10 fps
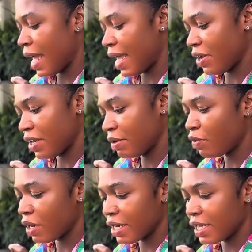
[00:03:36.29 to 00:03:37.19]
Another
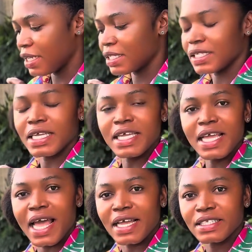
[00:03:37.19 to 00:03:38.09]
one is
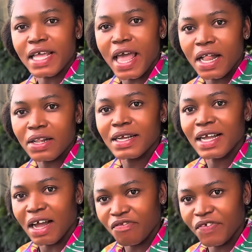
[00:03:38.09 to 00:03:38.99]

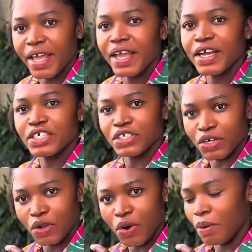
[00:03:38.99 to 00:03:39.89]

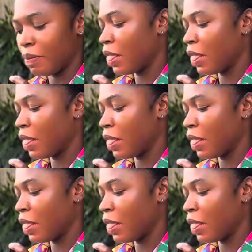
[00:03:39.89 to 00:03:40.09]
eslcafe.com.